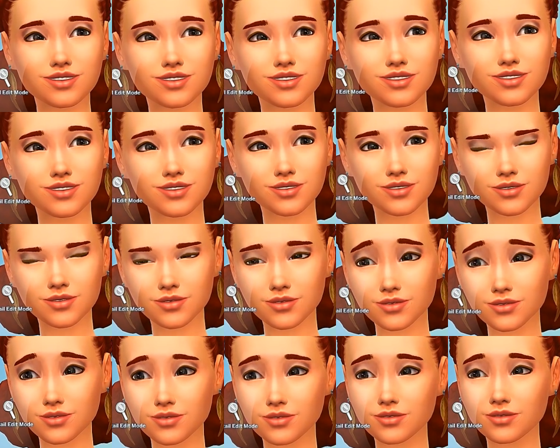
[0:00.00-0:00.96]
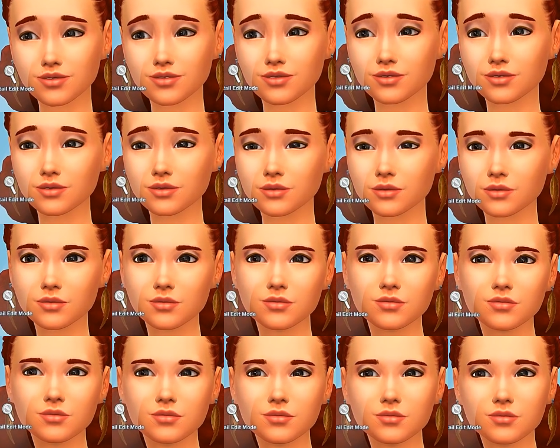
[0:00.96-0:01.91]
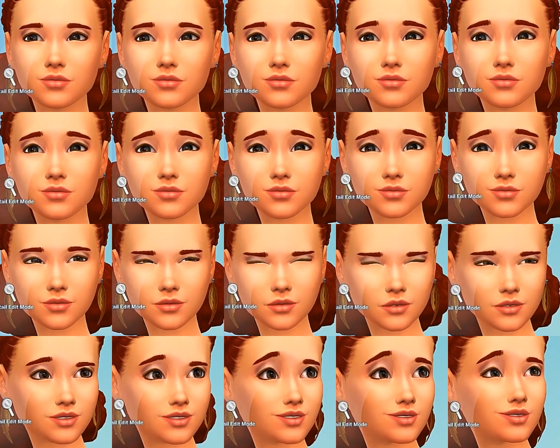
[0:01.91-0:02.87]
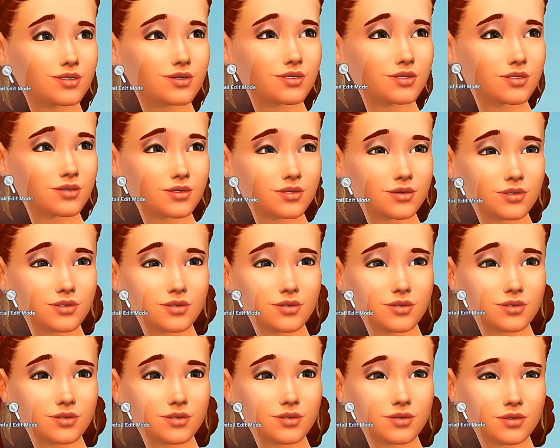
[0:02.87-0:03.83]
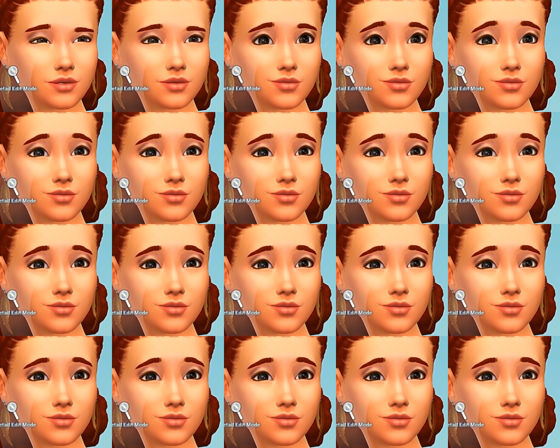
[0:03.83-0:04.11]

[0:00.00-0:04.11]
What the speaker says: The person shown says nothing.